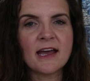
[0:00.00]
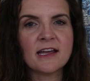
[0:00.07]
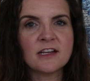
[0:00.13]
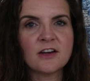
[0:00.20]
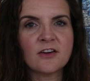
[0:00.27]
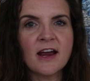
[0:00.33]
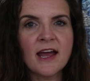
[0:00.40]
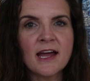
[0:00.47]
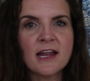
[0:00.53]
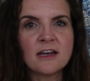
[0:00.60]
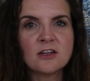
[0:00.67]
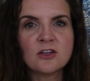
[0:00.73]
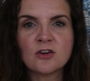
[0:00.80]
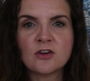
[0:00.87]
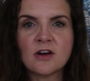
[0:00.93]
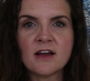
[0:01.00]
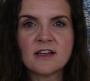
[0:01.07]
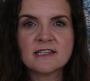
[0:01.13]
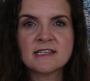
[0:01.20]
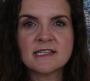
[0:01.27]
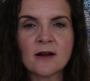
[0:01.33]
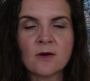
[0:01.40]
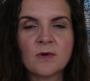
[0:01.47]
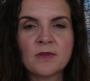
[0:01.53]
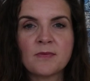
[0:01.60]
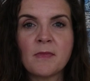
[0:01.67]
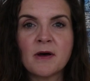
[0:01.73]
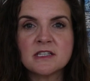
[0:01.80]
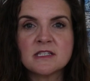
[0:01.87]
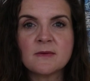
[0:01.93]
at your end, you're not stuck with
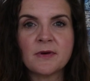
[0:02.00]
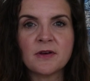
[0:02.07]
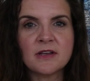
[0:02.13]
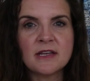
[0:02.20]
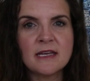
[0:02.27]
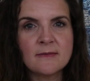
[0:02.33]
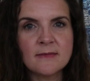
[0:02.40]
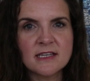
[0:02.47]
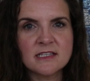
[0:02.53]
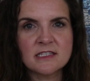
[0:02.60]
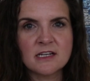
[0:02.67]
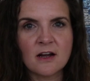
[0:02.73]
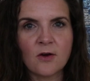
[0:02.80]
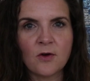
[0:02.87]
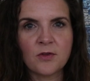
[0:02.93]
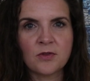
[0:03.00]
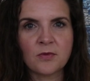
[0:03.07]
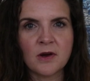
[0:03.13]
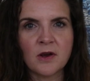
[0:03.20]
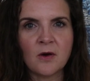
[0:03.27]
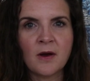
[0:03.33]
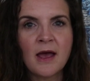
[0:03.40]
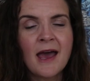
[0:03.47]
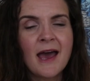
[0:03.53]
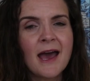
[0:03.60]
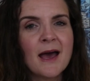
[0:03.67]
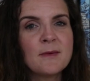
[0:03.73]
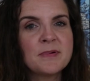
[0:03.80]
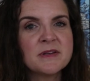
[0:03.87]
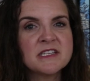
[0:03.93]
multiple emails to go through
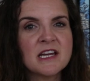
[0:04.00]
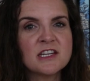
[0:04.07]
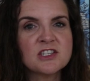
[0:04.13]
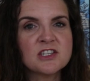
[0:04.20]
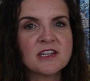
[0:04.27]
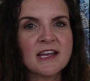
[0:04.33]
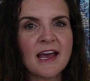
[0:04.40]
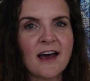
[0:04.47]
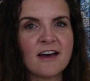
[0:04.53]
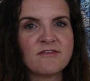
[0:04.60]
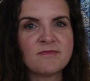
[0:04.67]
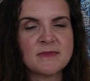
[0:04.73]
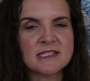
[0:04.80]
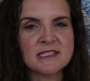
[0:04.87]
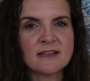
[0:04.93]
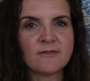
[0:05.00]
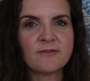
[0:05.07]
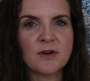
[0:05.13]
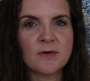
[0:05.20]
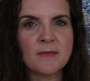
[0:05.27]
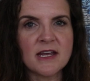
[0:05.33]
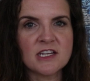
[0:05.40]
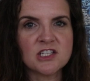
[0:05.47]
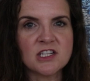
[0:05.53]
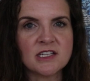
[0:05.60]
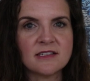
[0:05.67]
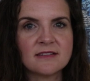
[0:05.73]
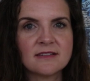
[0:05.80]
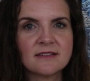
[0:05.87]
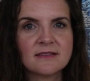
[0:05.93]
and potentially have missed
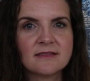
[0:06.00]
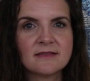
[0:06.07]
information.